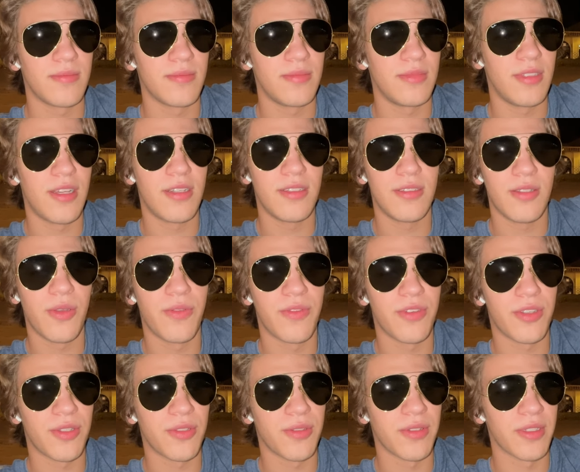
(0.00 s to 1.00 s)
not
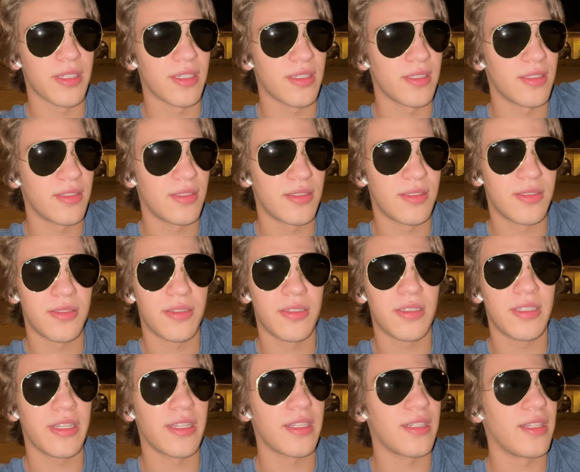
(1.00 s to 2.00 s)
overdoing it, just
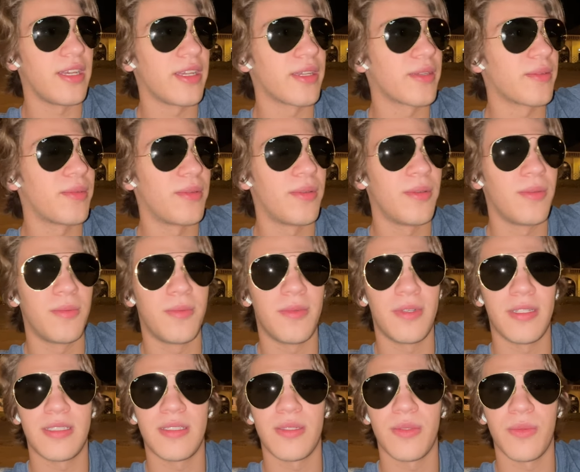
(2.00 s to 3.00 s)
doing it like
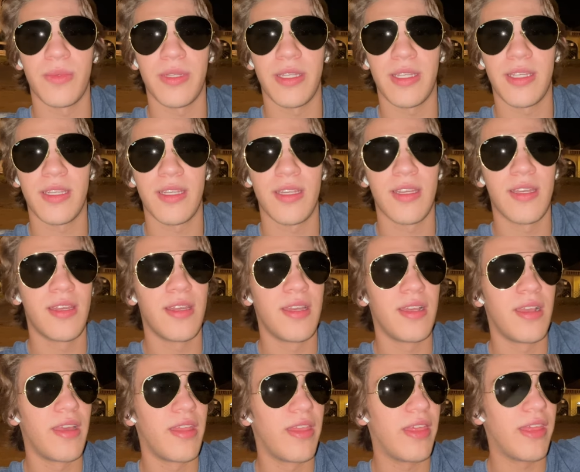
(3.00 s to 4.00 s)
once a week,
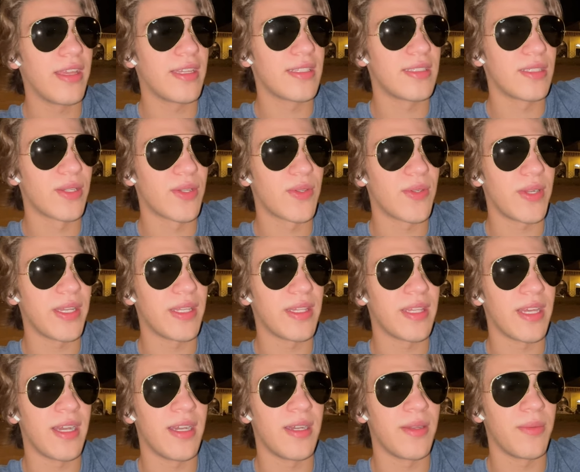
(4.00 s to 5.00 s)
I think it's a great
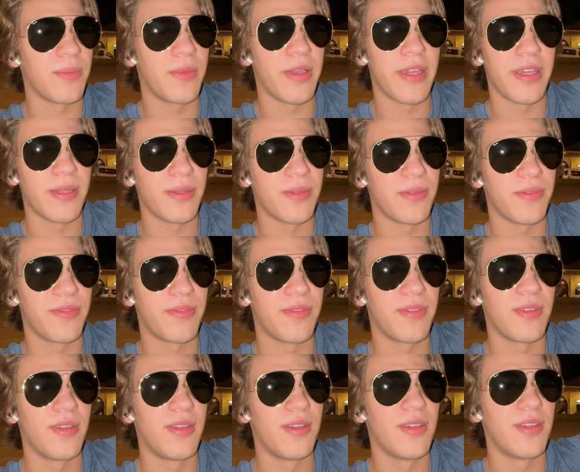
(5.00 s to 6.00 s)
way of
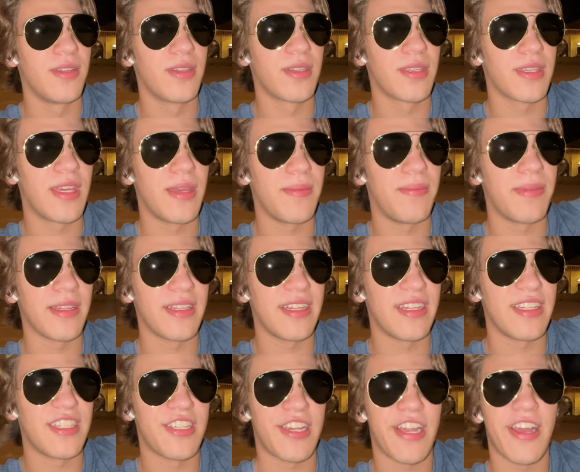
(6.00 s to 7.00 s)
keeping
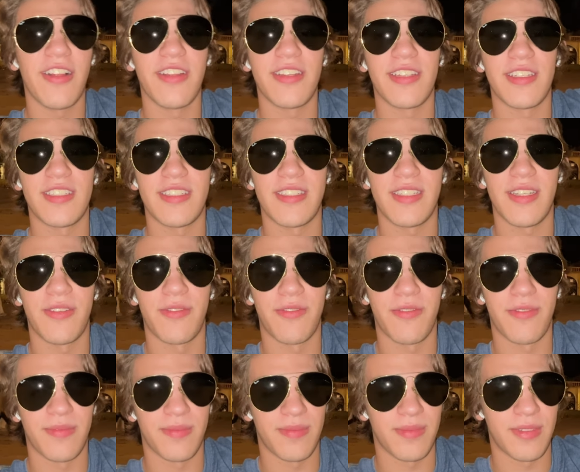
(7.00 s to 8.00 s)
that challenge
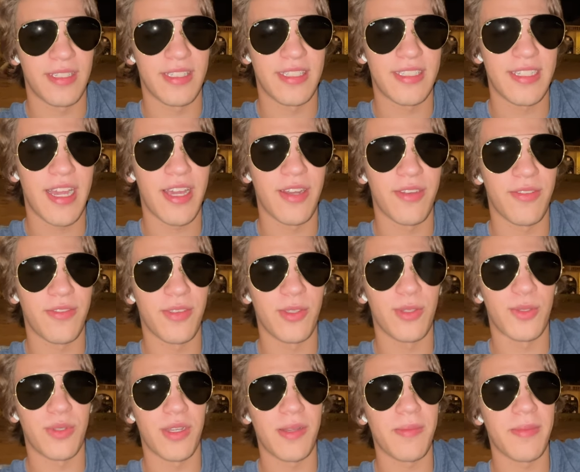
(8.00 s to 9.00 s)
inside of you,
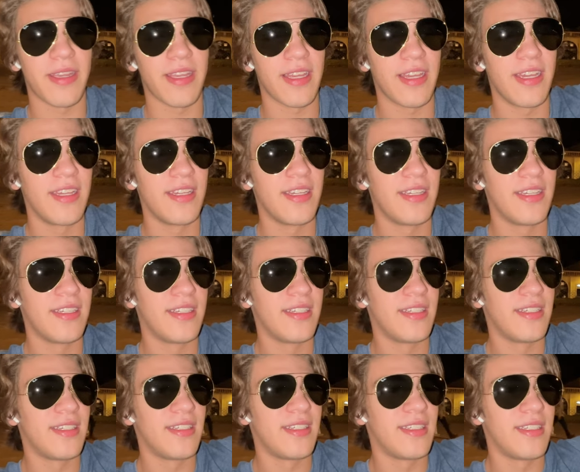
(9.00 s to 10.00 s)
dreaming,
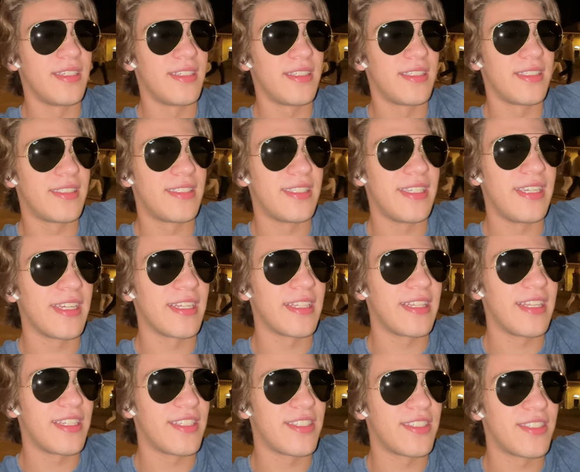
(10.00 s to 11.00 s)
seeing
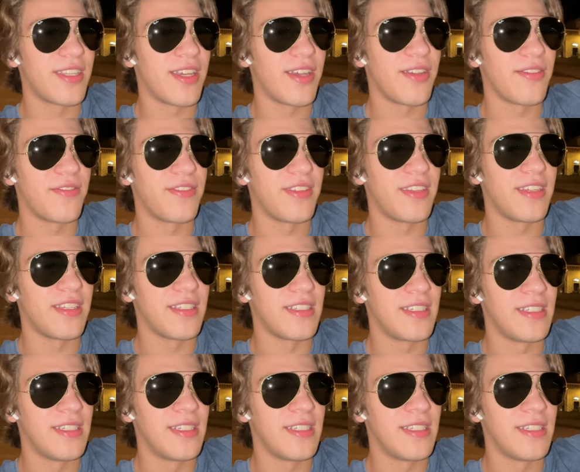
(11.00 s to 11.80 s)
that stuff that,